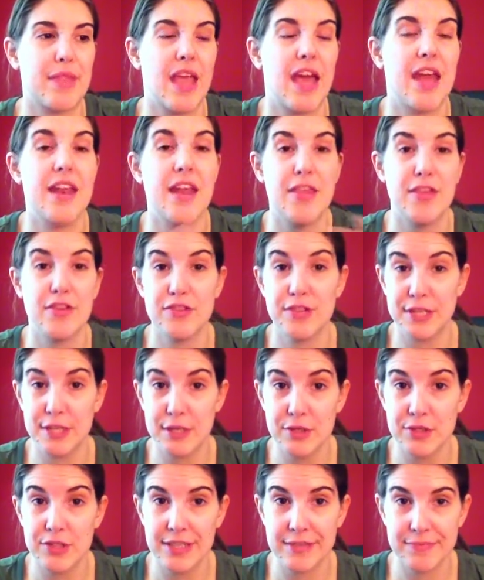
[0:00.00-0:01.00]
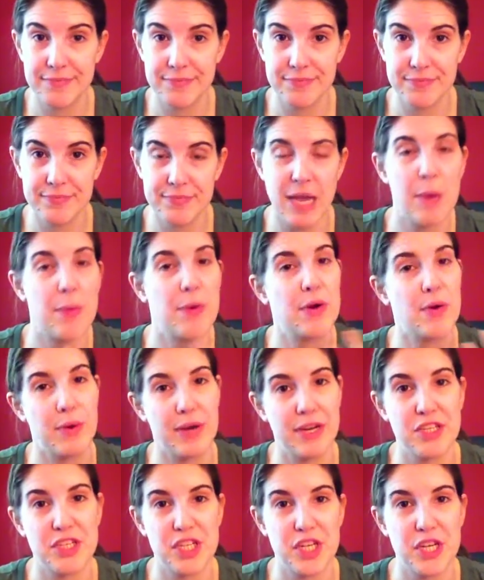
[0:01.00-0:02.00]
another solution that we're
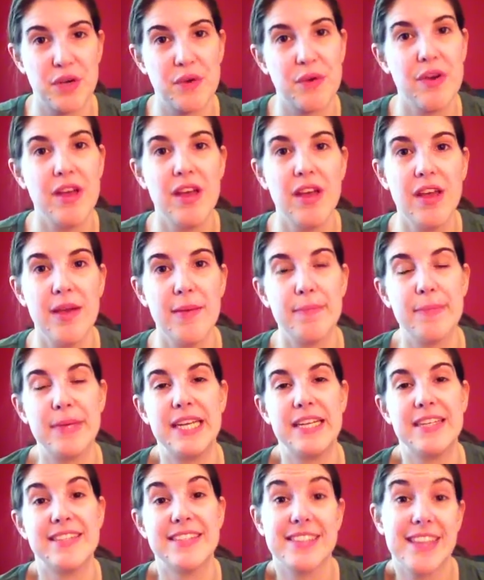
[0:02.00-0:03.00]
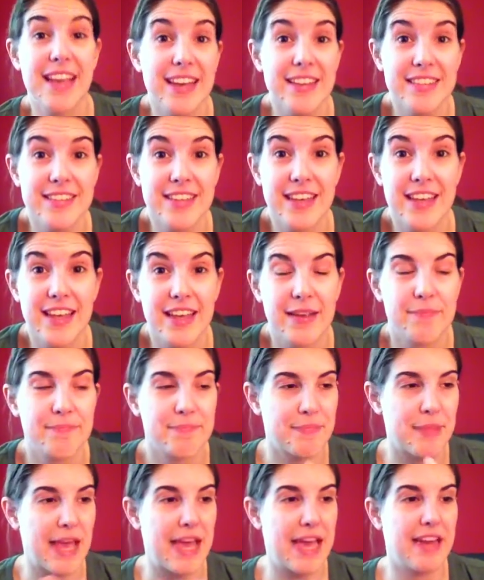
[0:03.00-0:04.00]
going to be discussing.
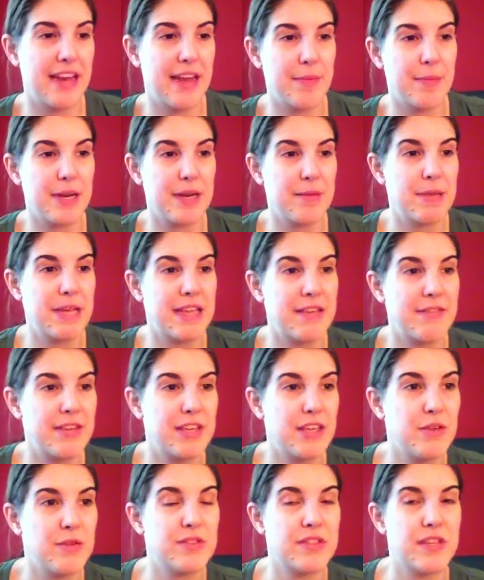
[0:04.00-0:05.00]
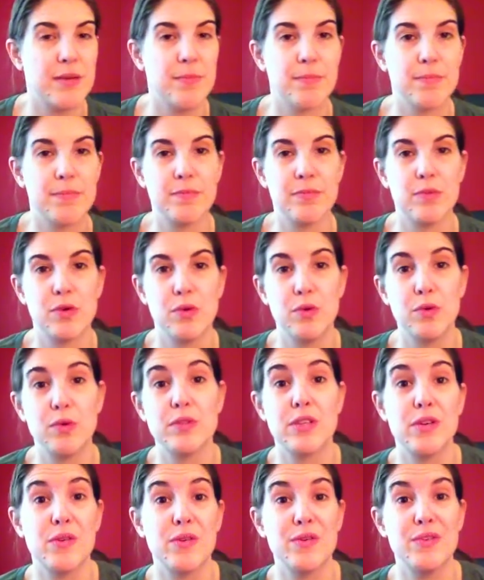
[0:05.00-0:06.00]
And I'm going to be giving you some cool
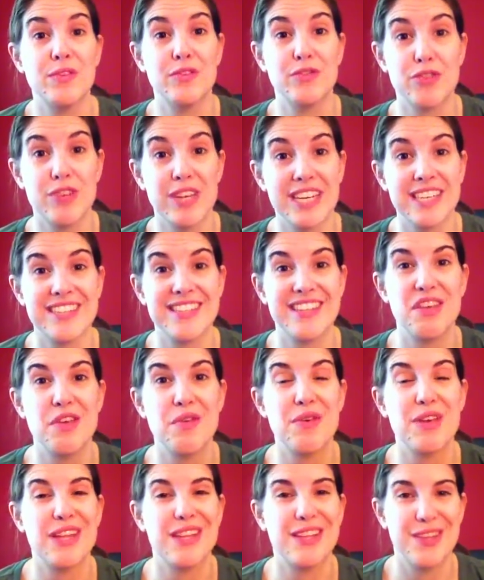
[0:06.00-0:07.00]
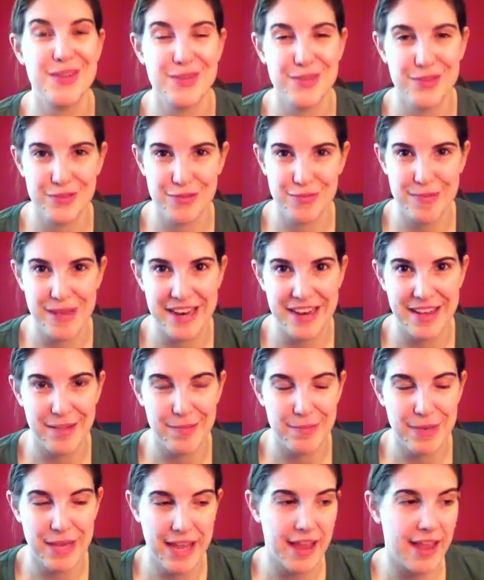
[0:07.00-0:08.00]
tools and tricks that you can use from
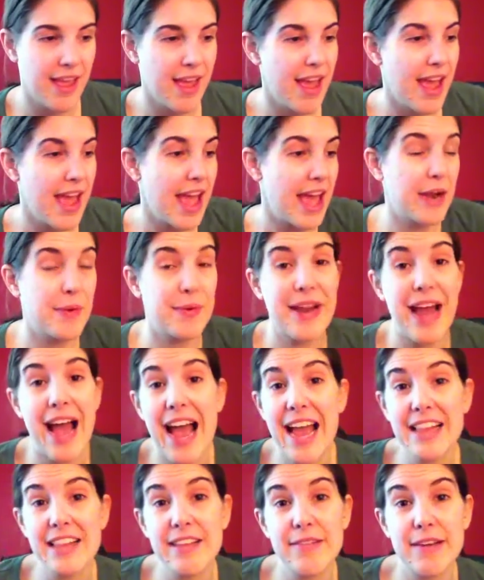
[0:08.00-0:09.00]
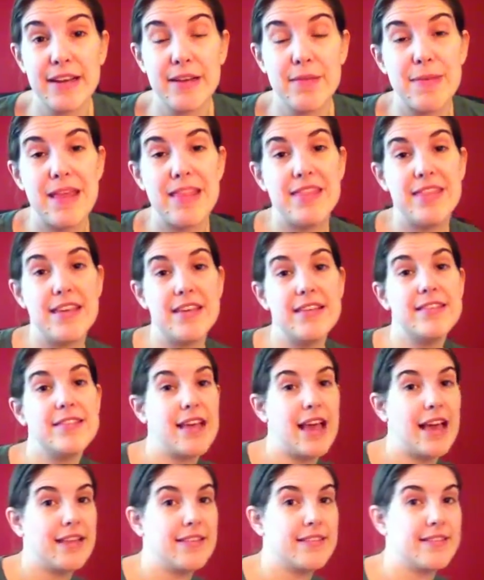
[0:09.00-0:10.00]
NLP. And I would highly recommend
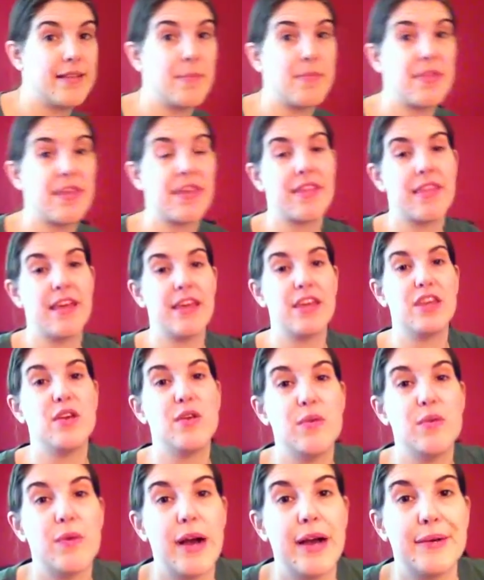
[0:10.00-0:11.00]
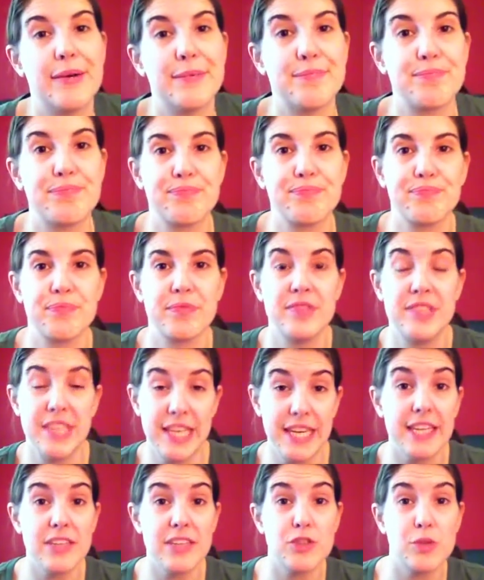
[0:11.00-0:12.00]
this as something that you
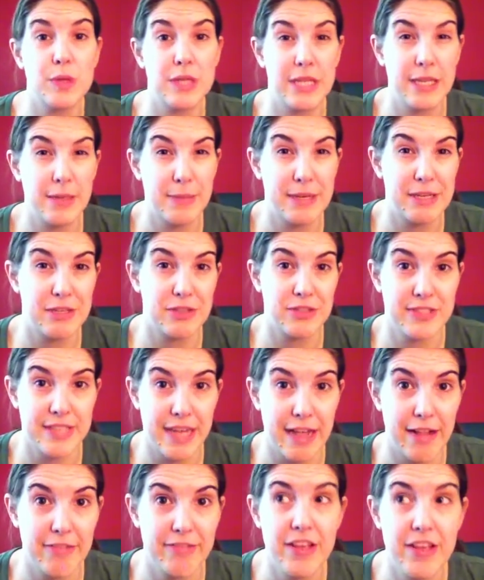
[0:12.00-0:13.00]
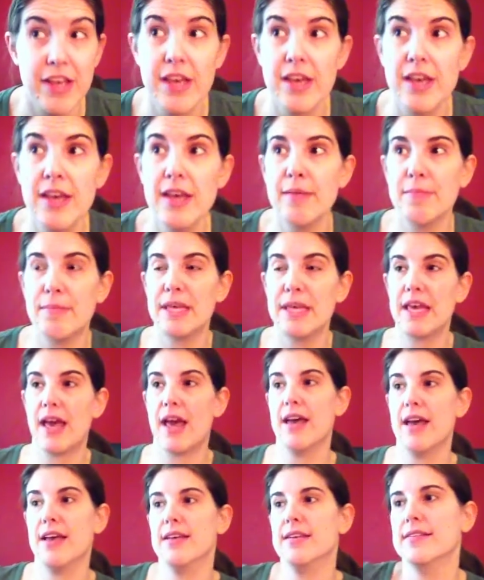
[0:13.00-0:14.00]
dig into a little bit yourself,
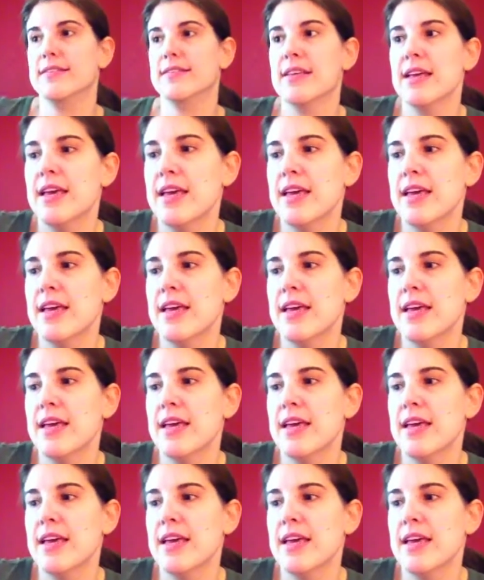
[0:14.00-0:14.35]
because